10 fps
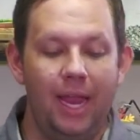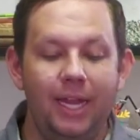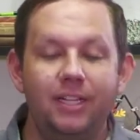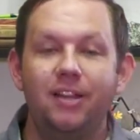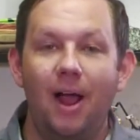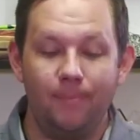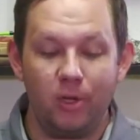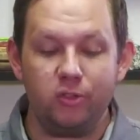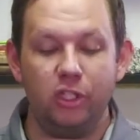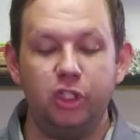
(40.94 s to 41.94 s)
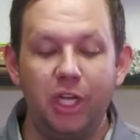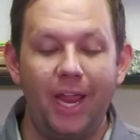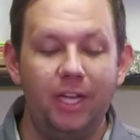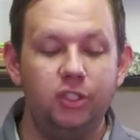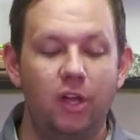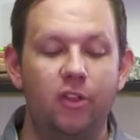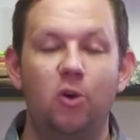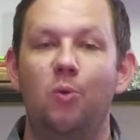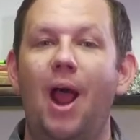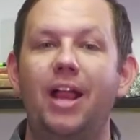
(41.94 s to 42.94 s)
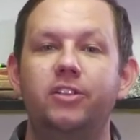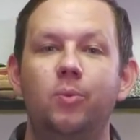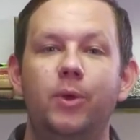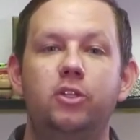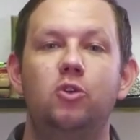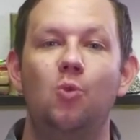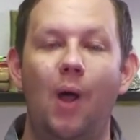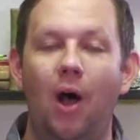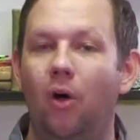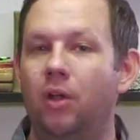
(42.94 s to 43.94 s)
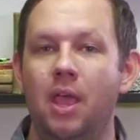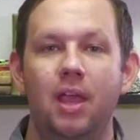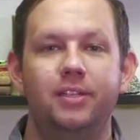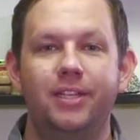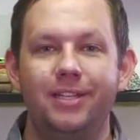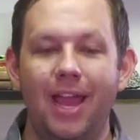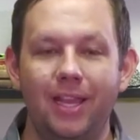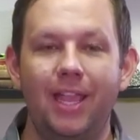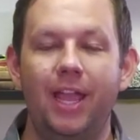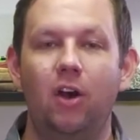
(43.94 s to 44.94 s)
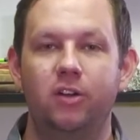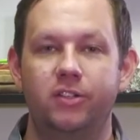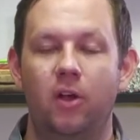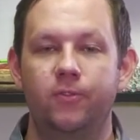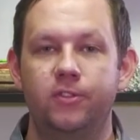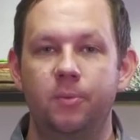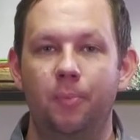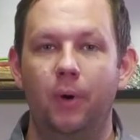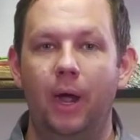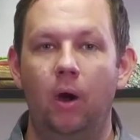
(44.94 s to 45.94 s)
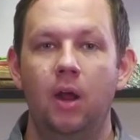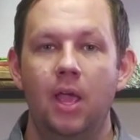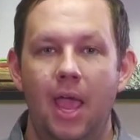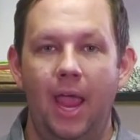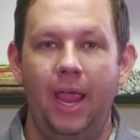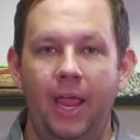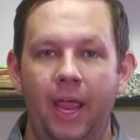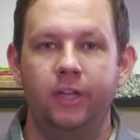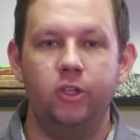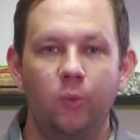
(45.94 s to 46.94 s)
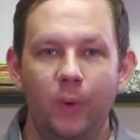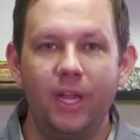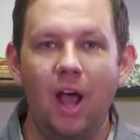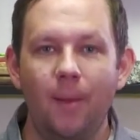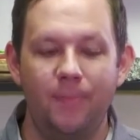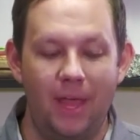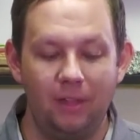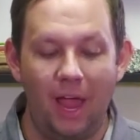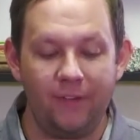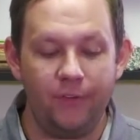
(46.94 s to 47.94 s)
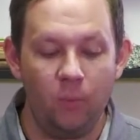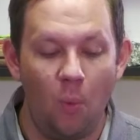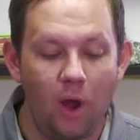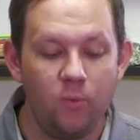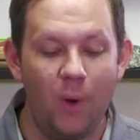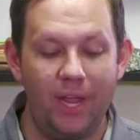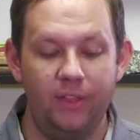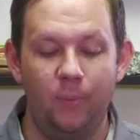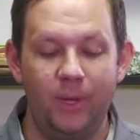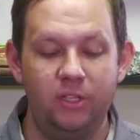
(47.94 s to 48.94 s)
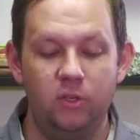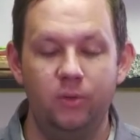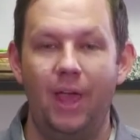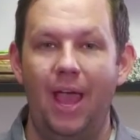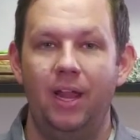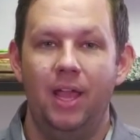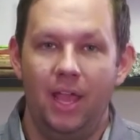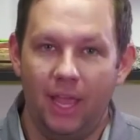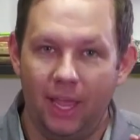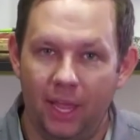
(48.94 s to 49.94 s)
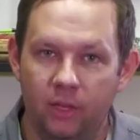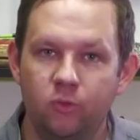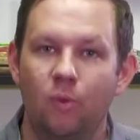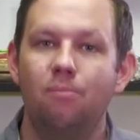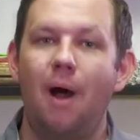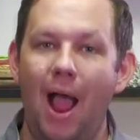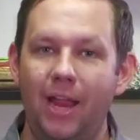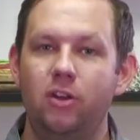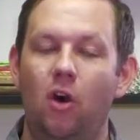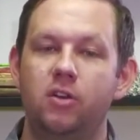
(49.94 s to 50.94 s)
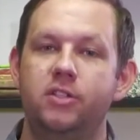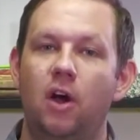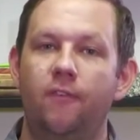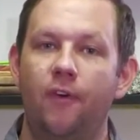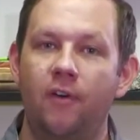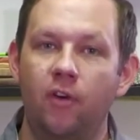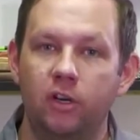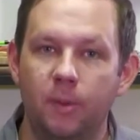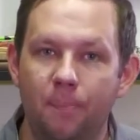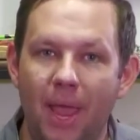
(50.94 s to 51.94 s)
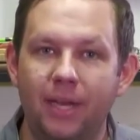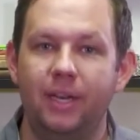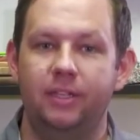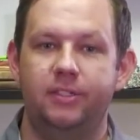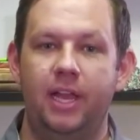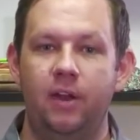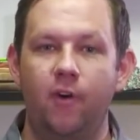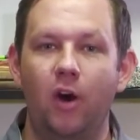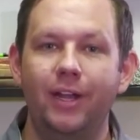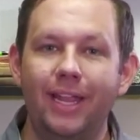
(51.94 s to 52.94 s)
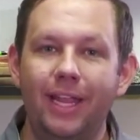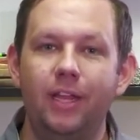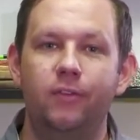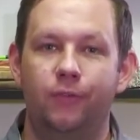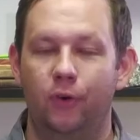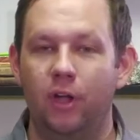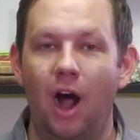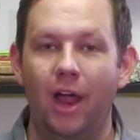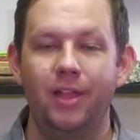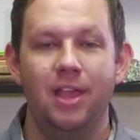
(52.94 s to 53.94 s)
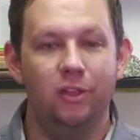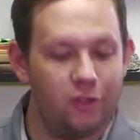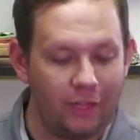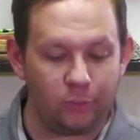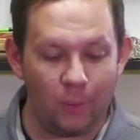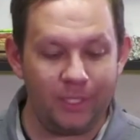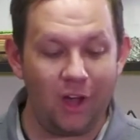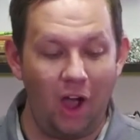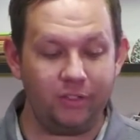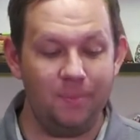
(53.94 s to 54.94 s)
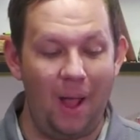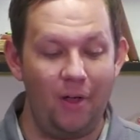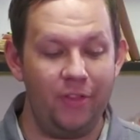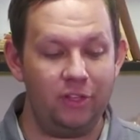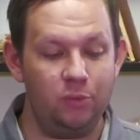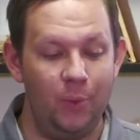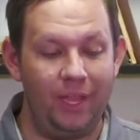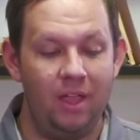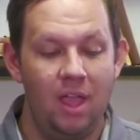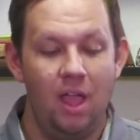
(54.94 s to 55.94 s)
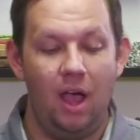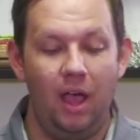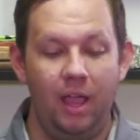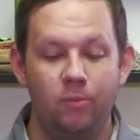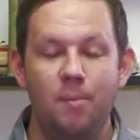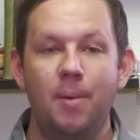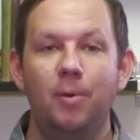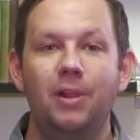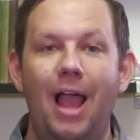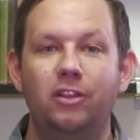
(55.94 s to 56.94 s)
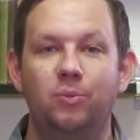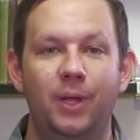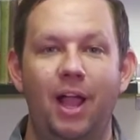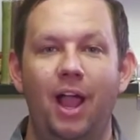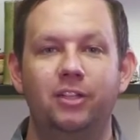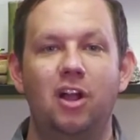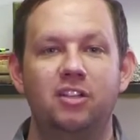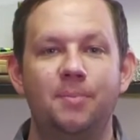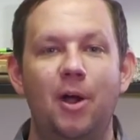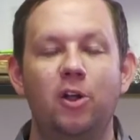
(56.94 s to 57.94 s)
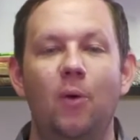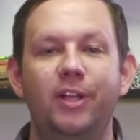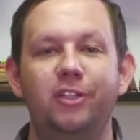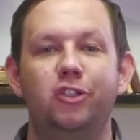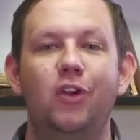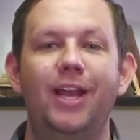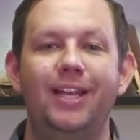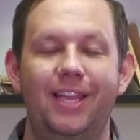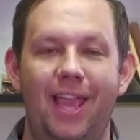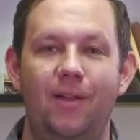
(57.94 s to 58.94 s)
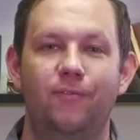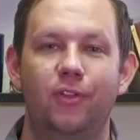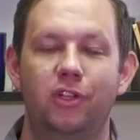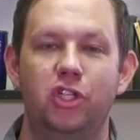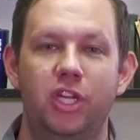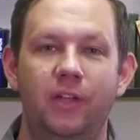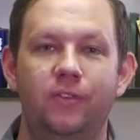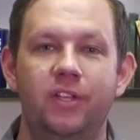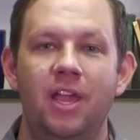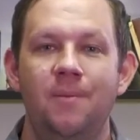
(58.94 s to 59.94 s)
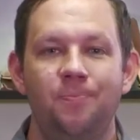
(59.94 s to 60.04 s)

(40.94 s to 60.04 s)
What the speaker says: Anytime there's a change on the horizon, we do well to dedicate ourselves to prayer and to re-up that life. And one way that we do that is remind ourselves of our dependence and of our need for God. So that's what we talked about this week. And remember last week, I talked about going to training camp for the Chiefs.